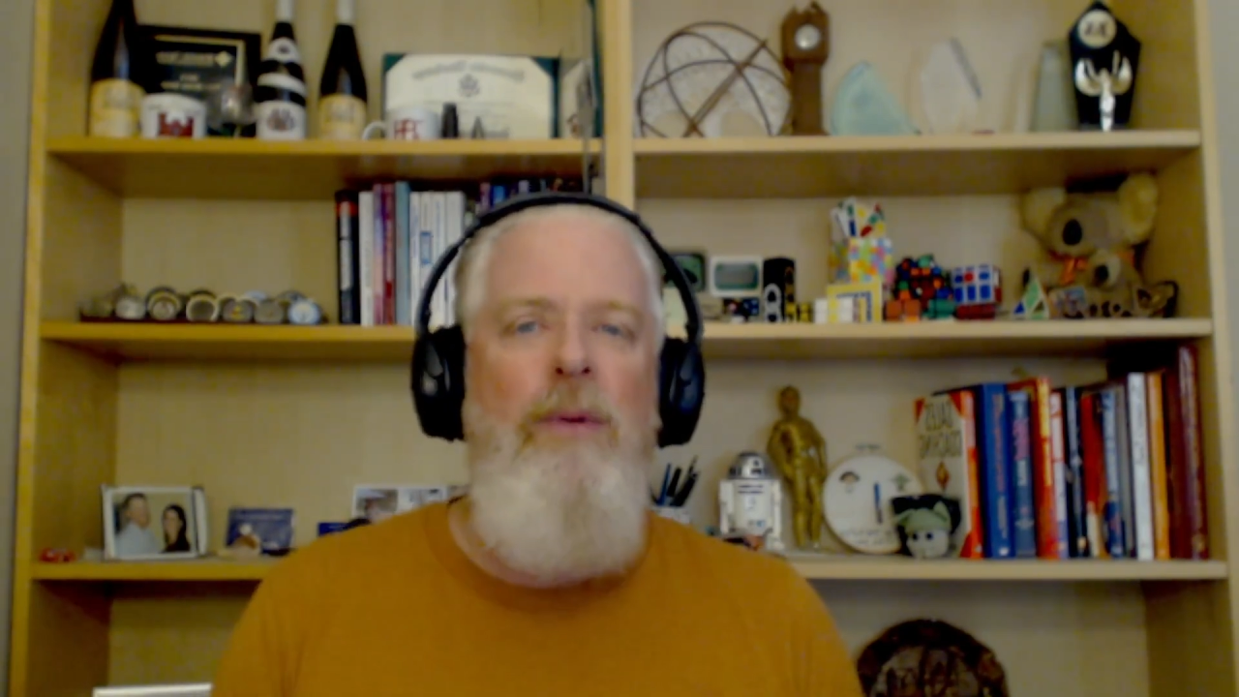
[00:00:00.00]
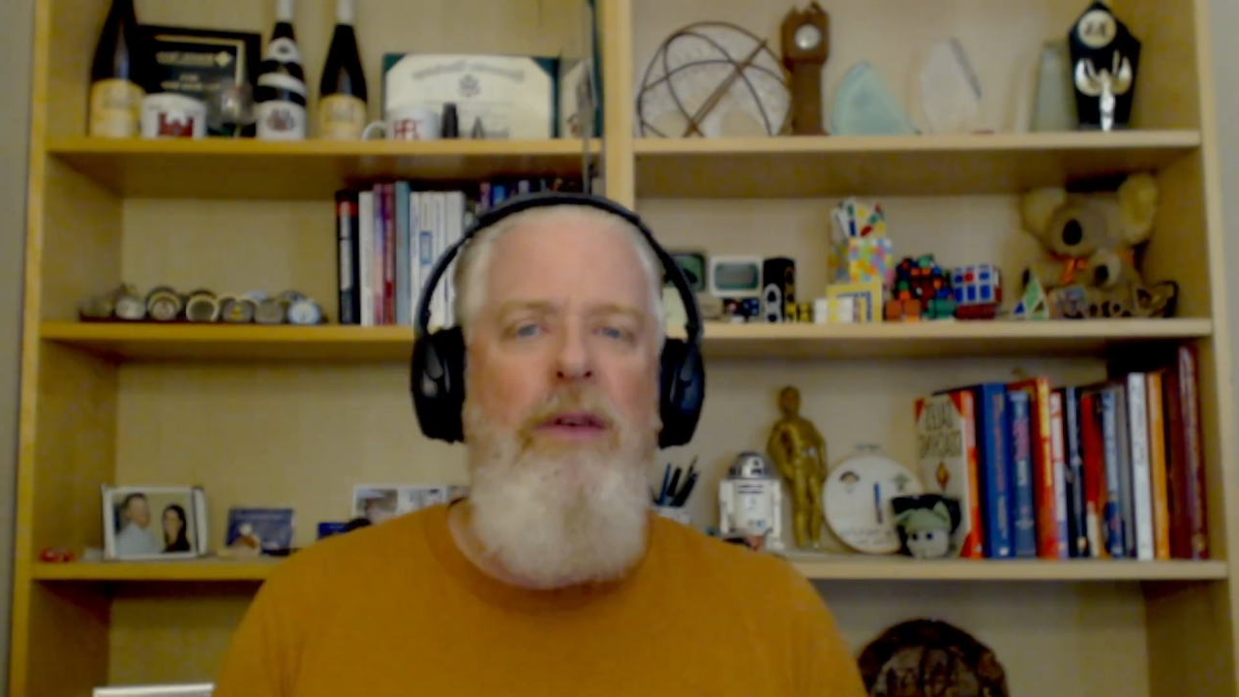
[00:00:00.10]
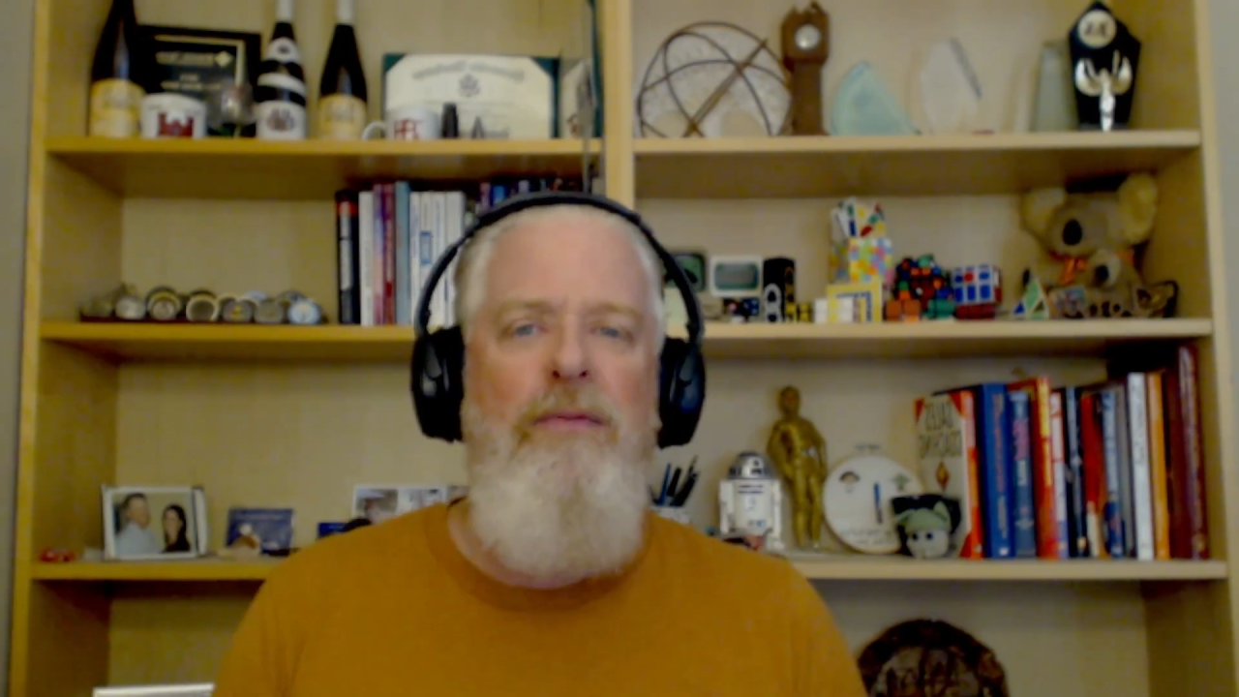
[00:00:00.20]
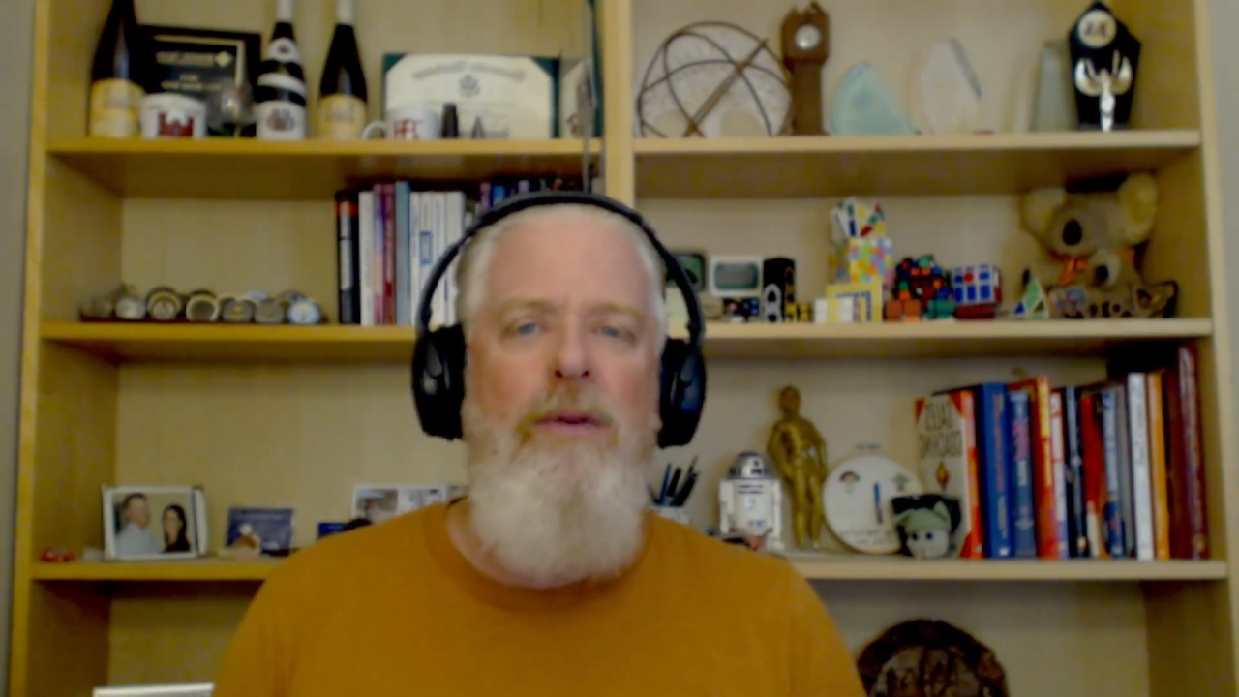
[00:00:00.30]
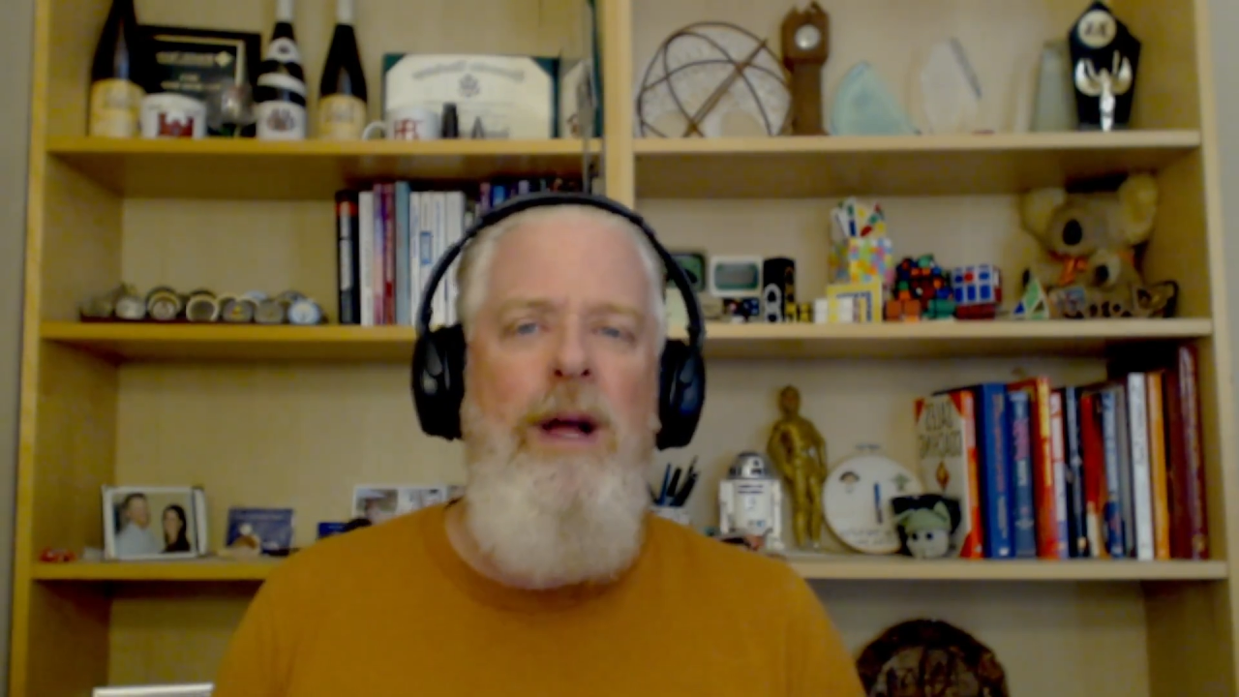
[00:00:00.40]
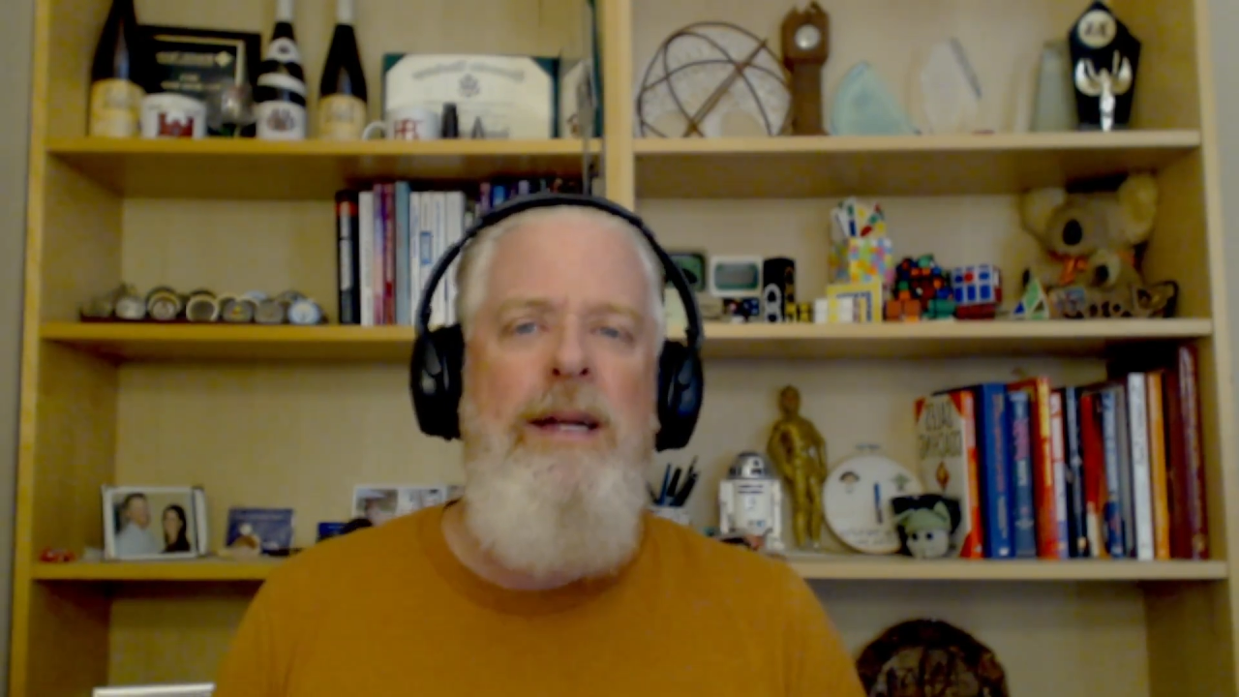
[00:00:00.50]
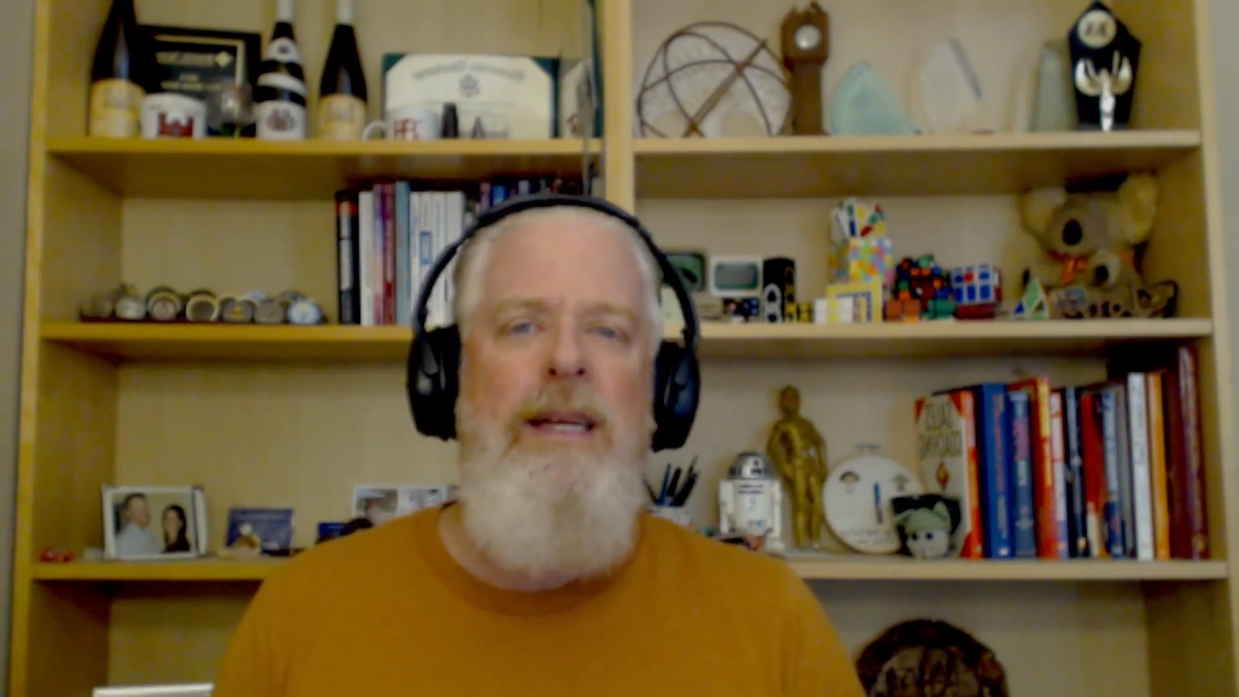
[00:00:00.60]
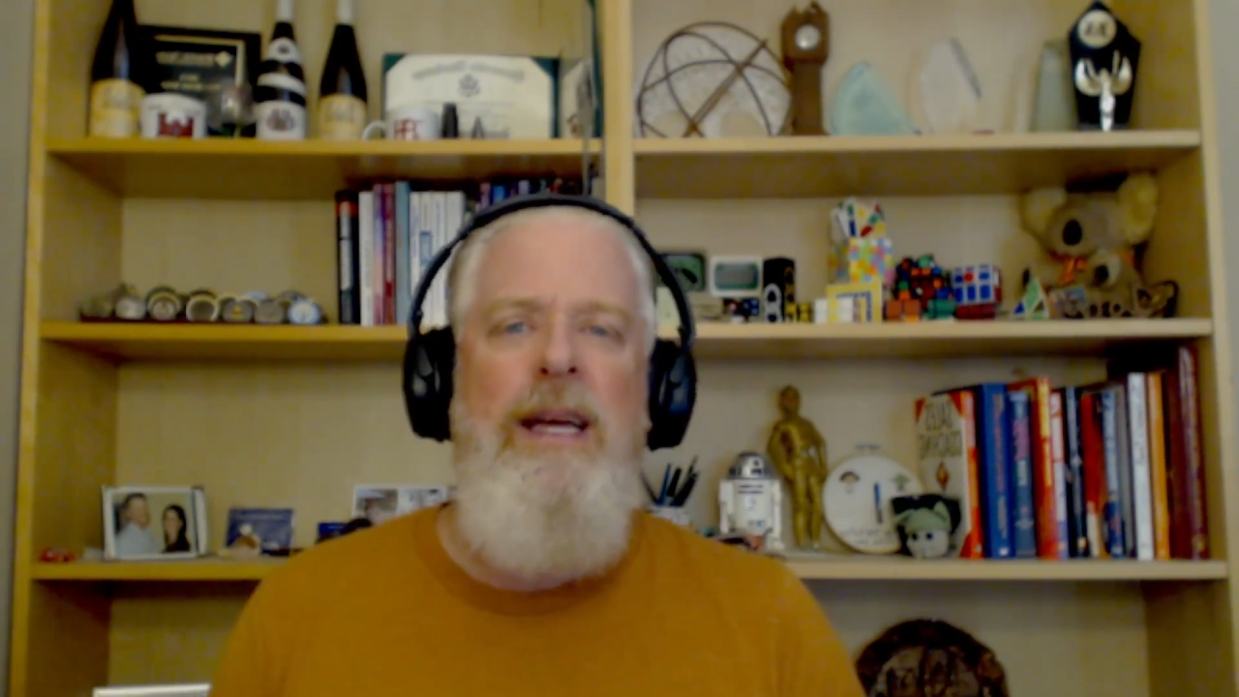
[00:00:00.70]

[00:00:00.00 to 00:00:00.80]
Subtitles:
with a friend,